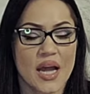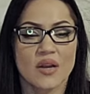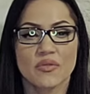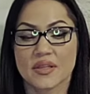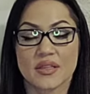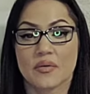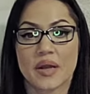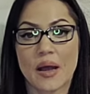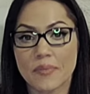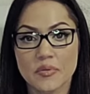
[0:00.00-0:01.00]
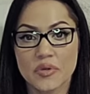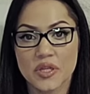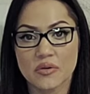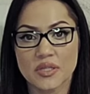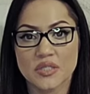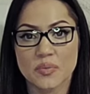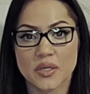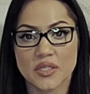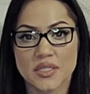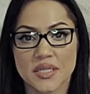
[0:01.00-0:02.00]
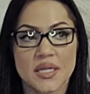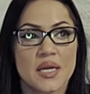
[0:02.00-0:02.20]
I don't think that would happen with you and this person